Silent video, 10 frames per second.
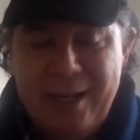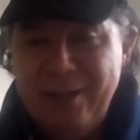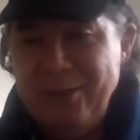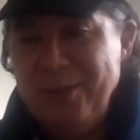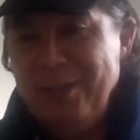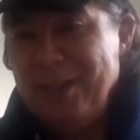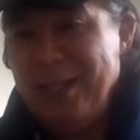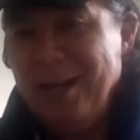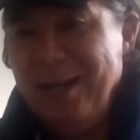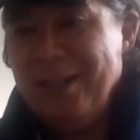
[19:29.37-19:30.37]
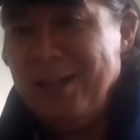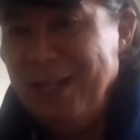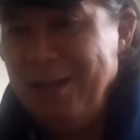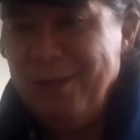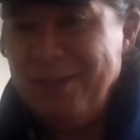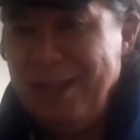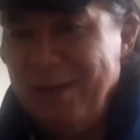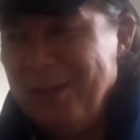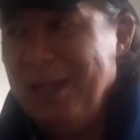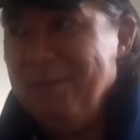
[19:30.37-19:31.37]
And as soon as they got there, they would
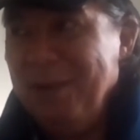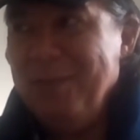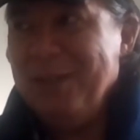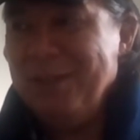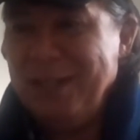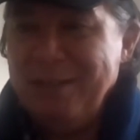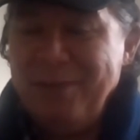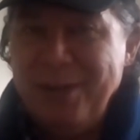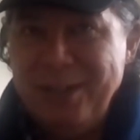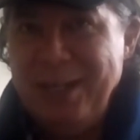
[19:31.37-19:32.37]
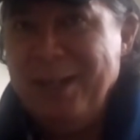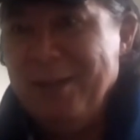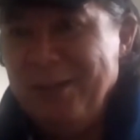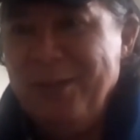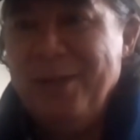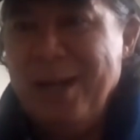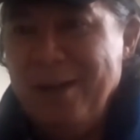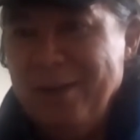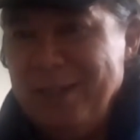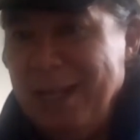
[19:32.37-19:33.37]
say, okay, we've been singing for a day or two now.